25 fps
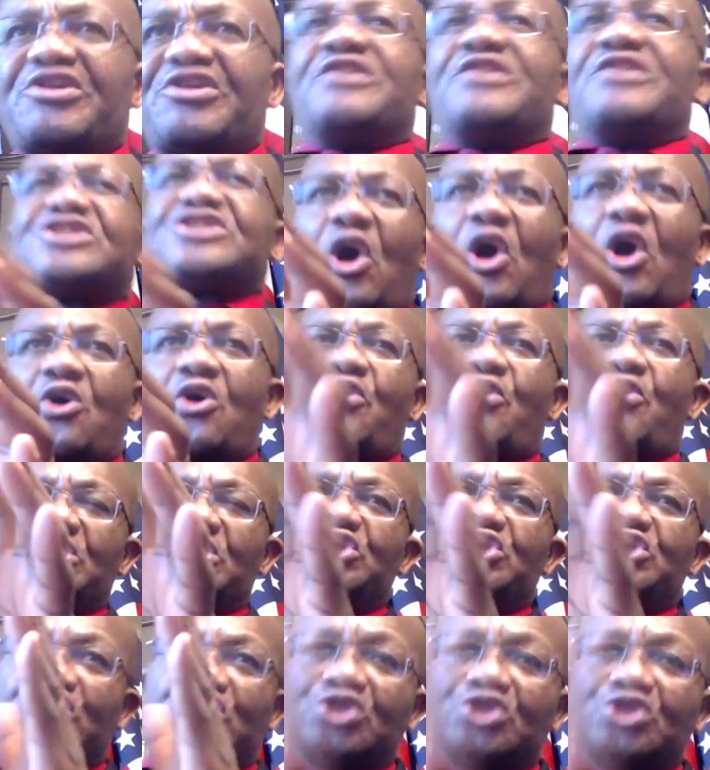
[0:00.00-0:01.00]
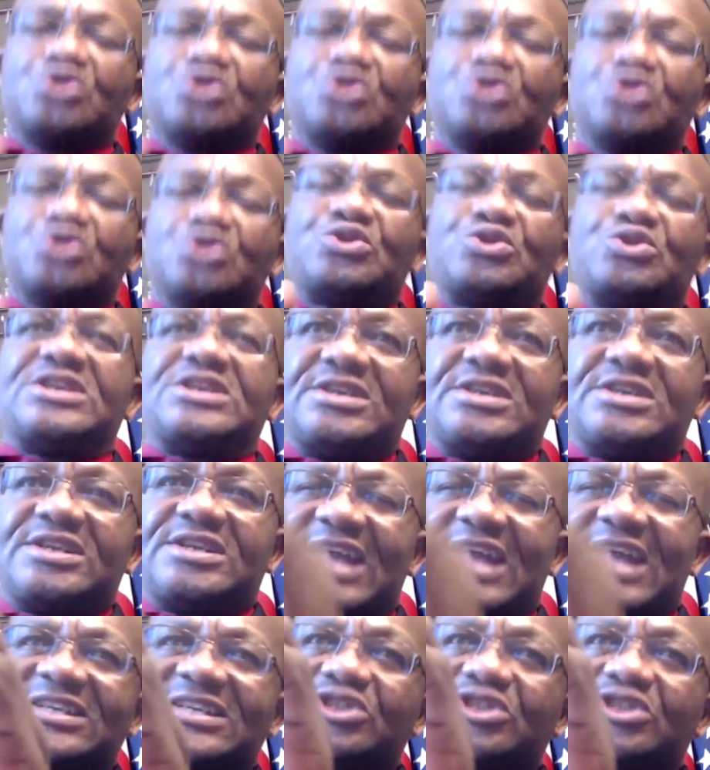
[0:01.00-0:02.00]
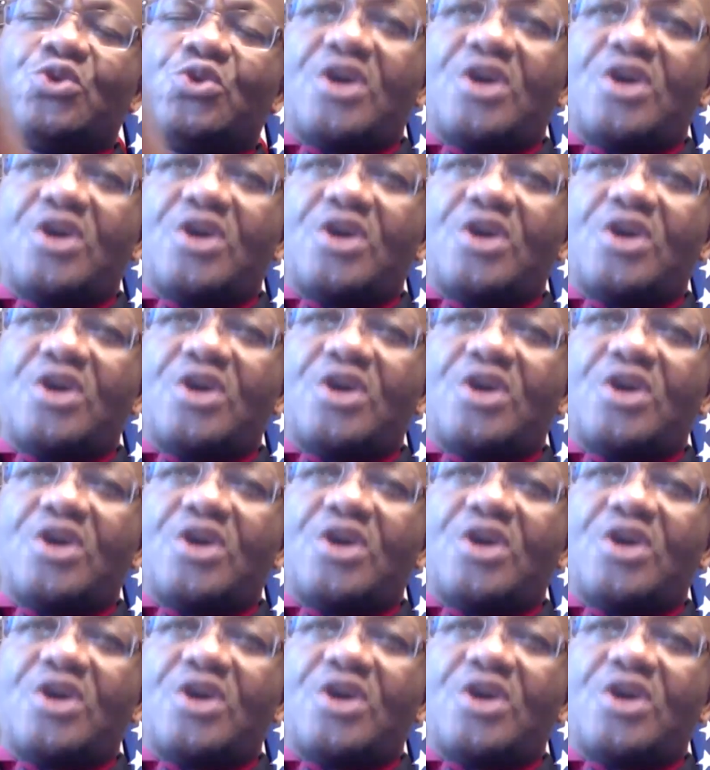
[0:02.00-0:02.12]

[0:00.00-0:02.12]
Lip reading: there is ongoing shooting that is